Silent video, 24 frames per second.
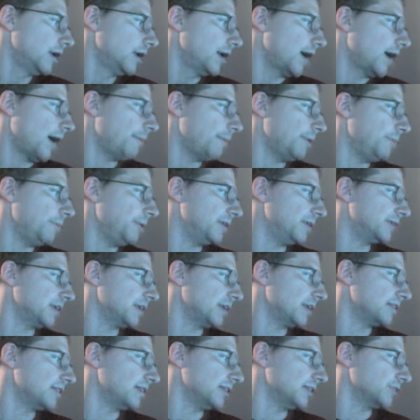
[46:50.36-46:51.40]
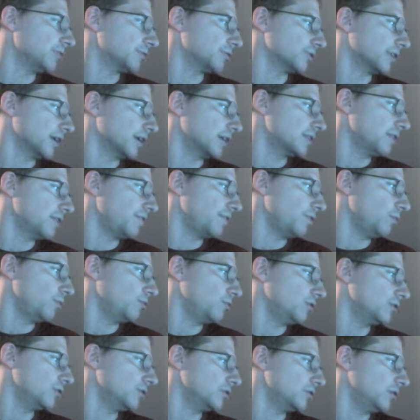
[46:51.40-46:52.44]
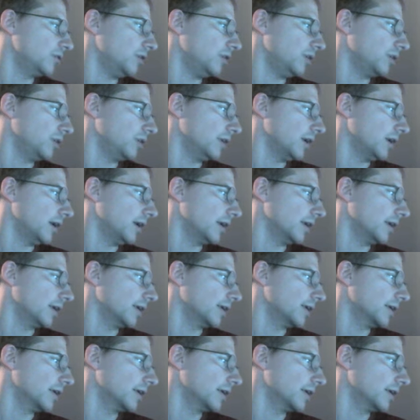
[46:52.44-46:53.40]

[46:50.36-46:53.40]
I mean, but it's it's interesting because if you just look like